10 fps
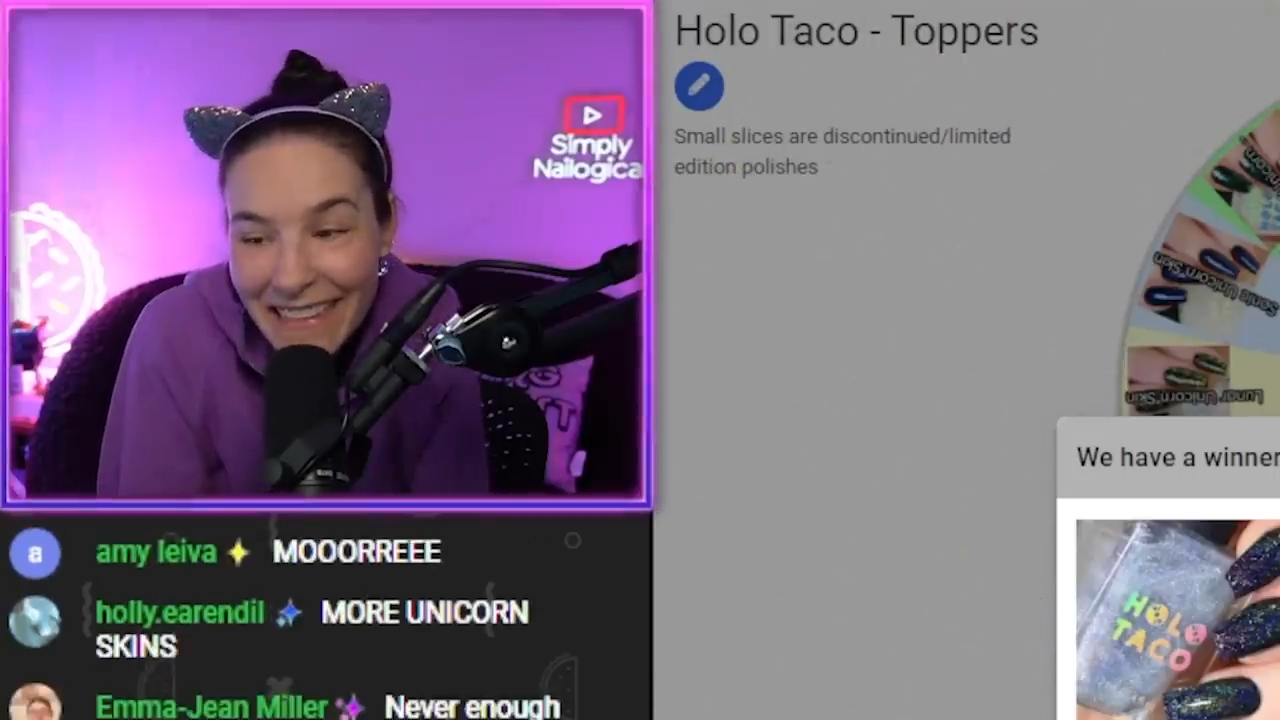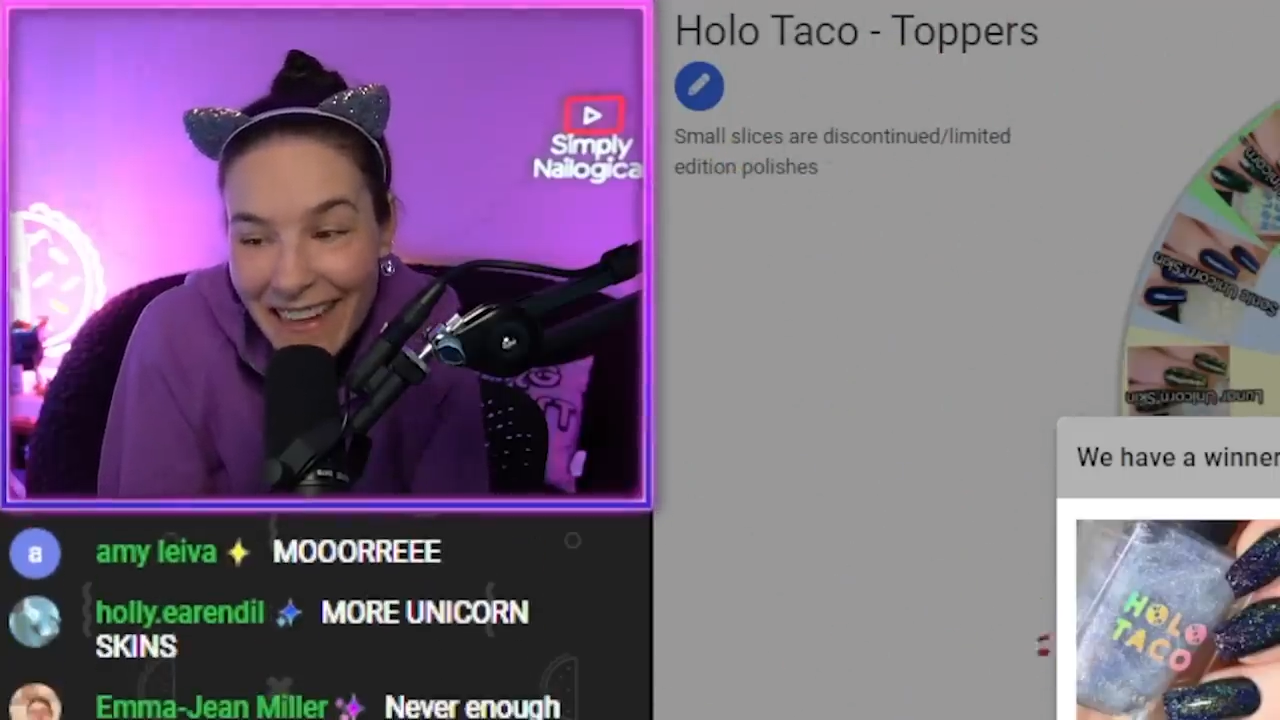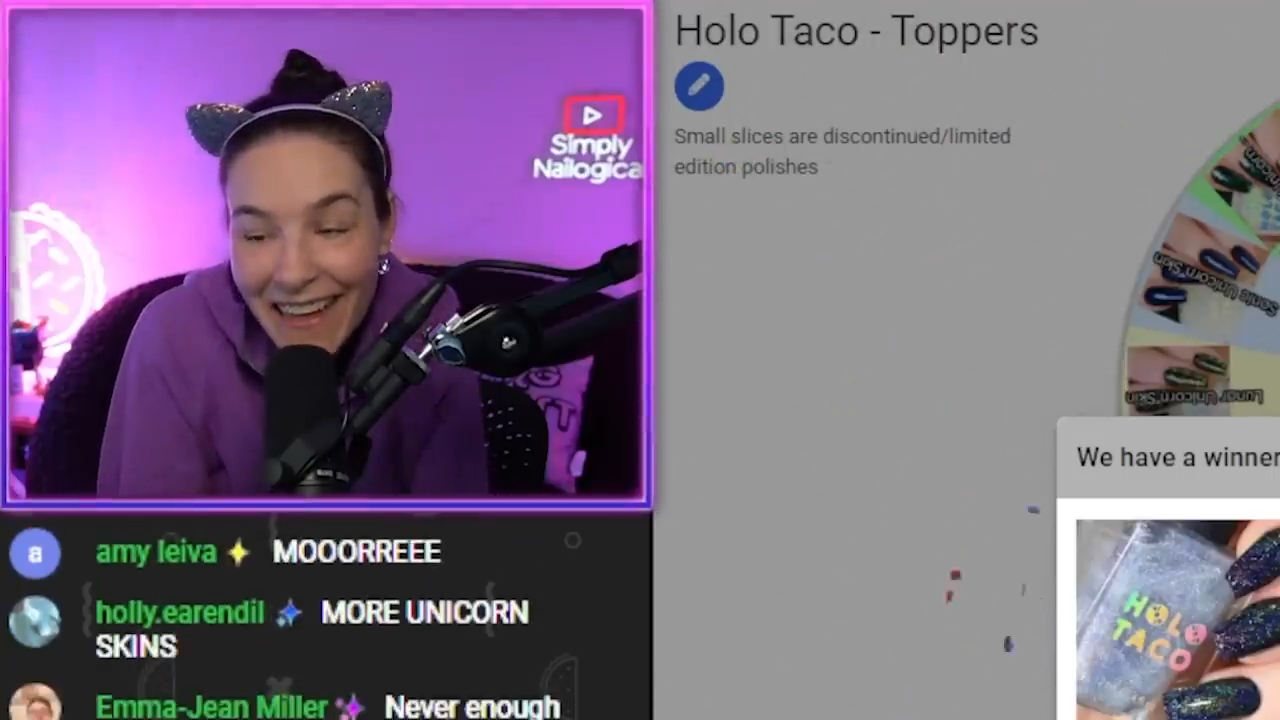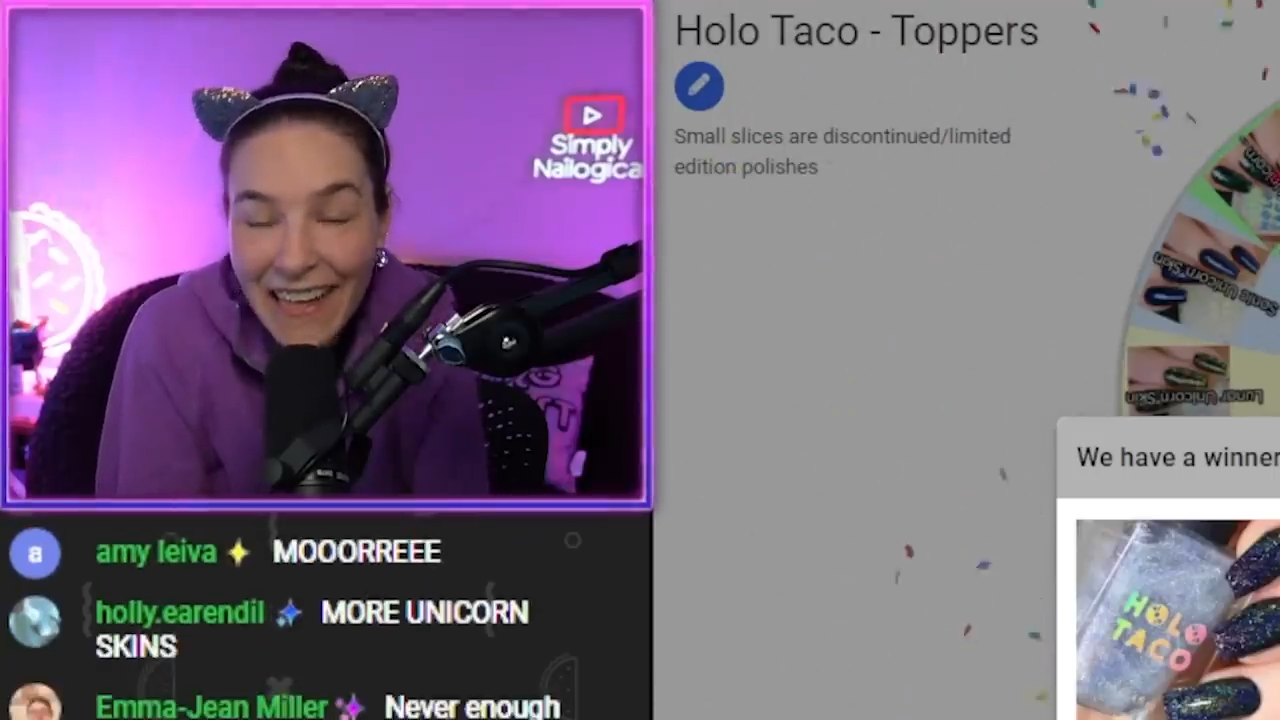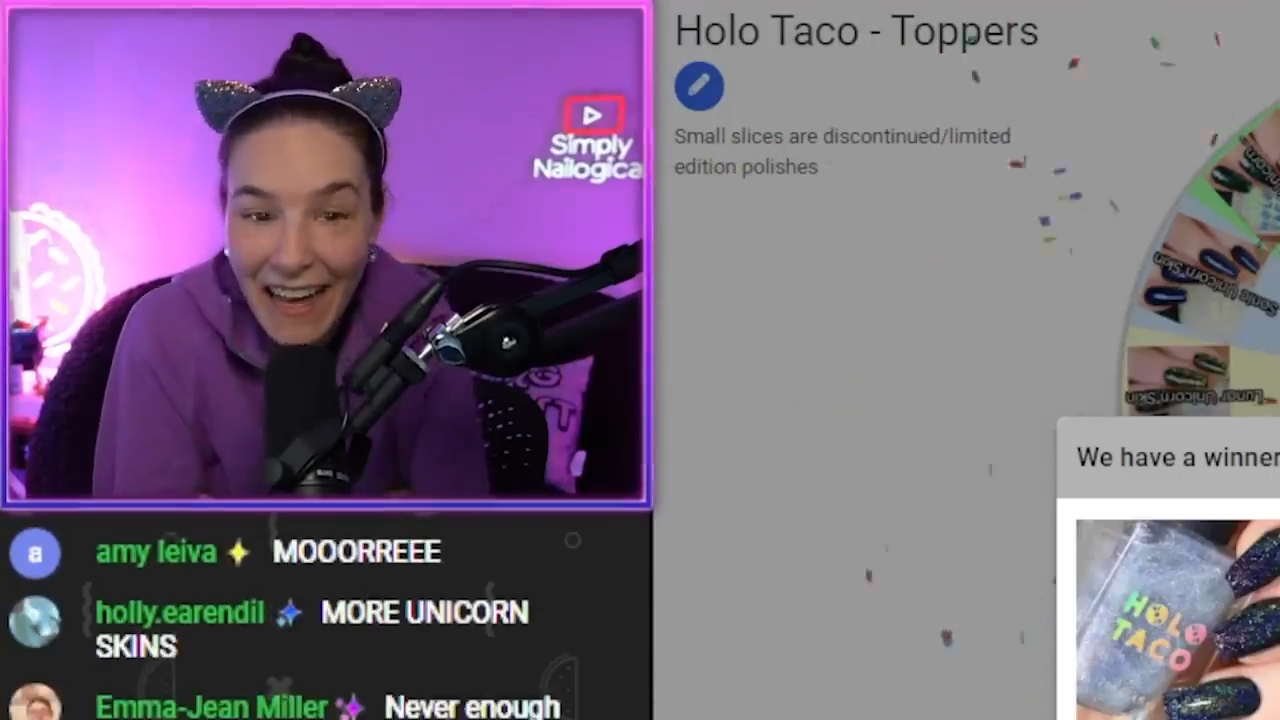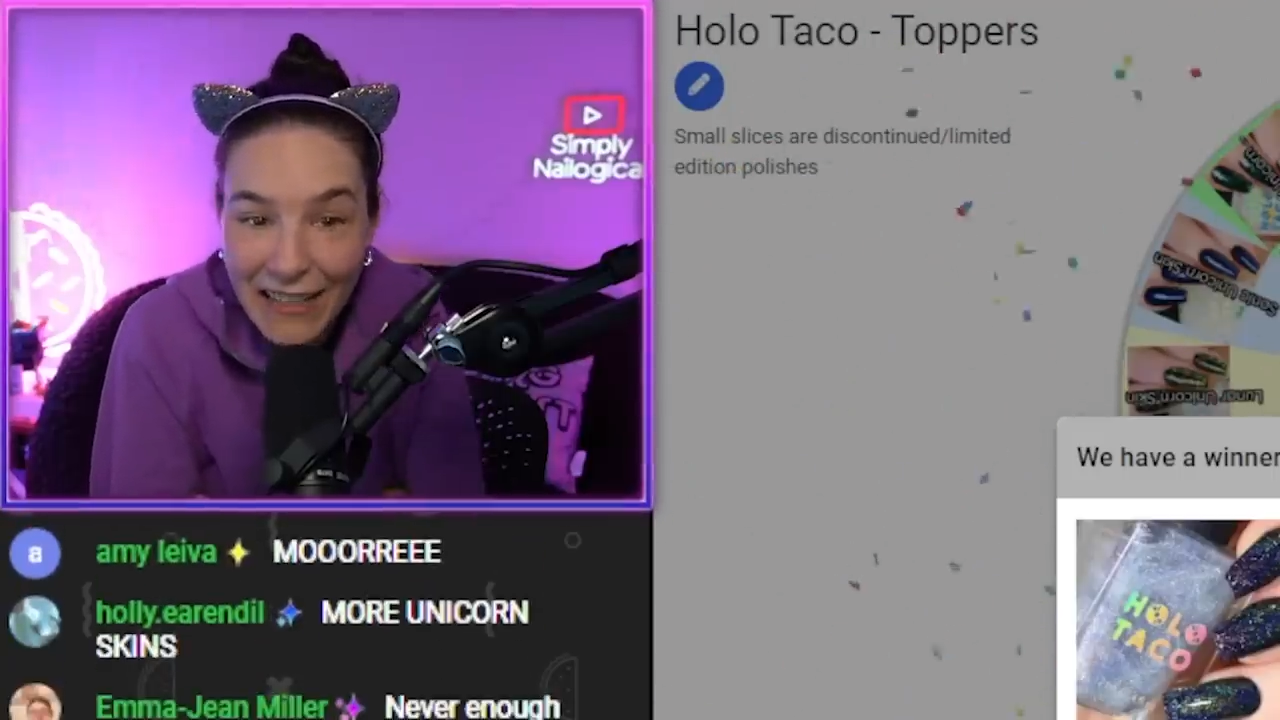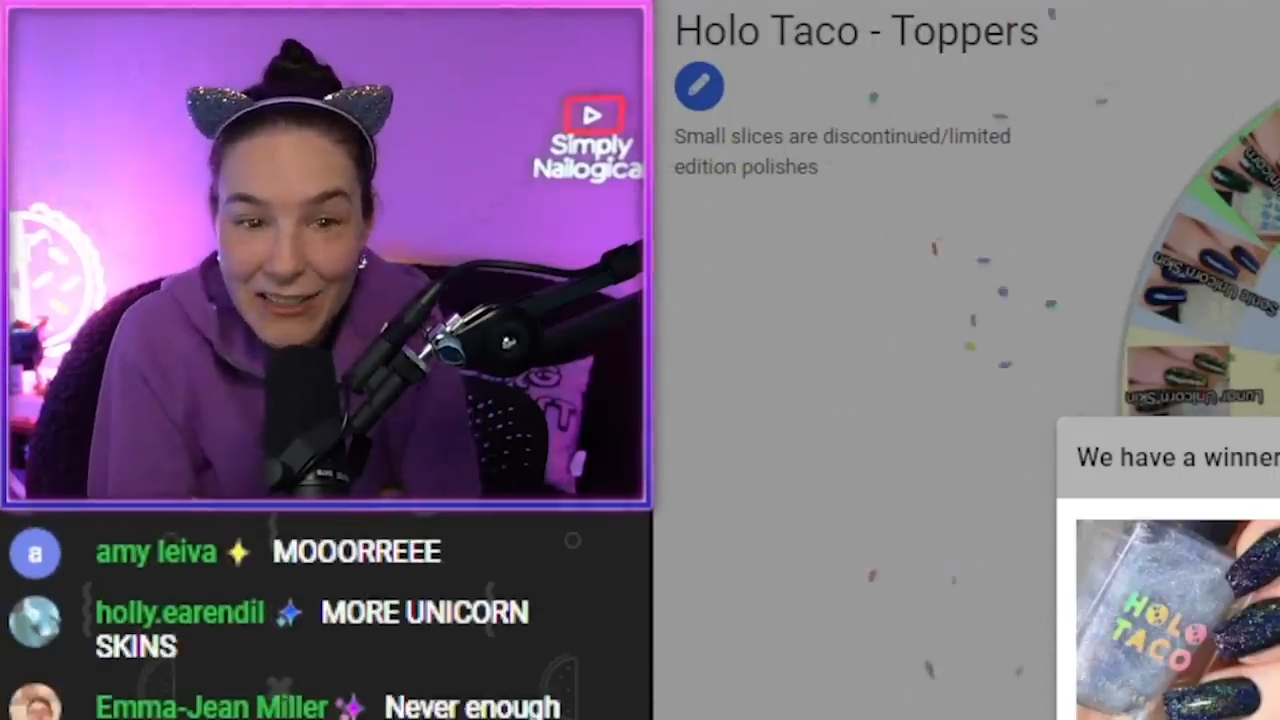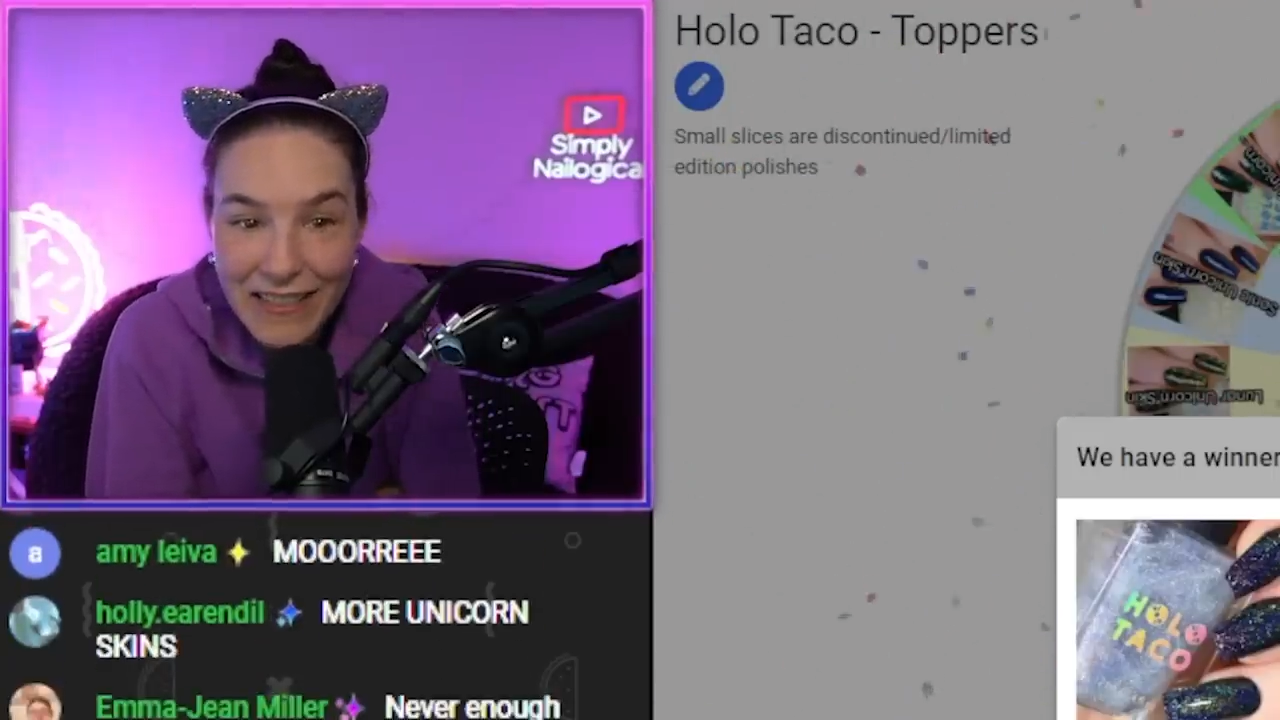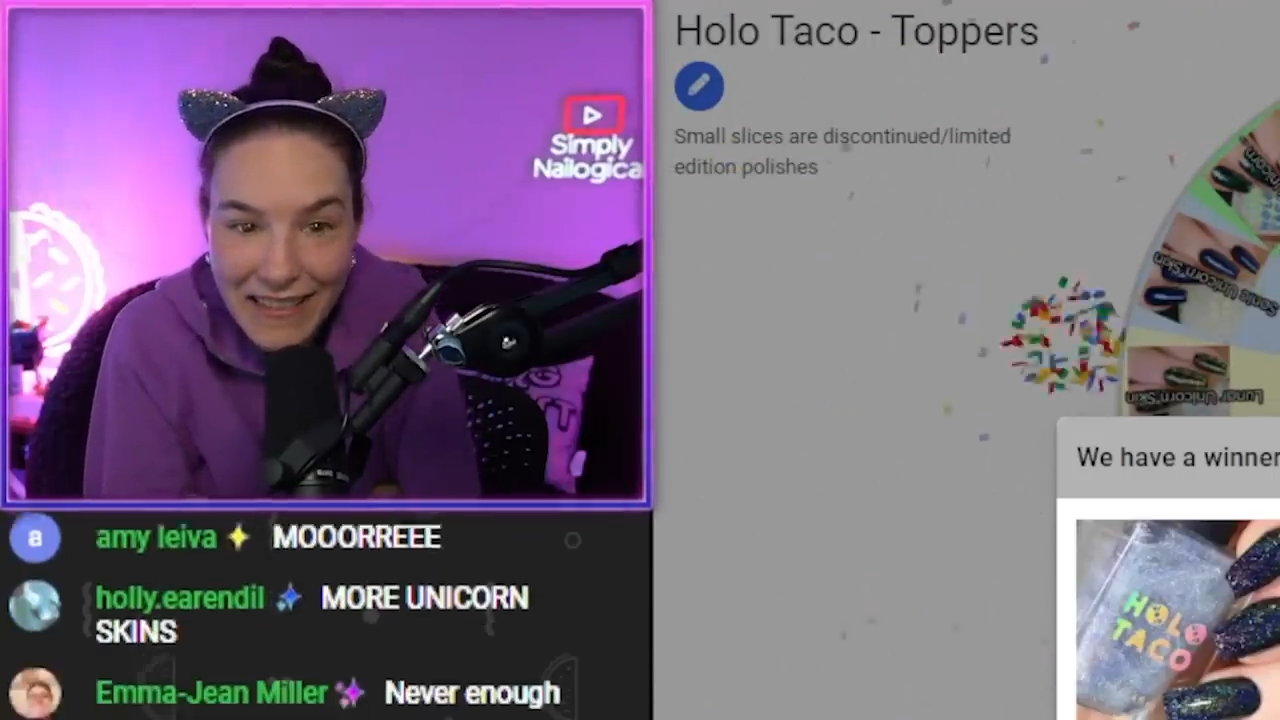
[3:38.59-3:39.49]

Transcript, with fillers: I actually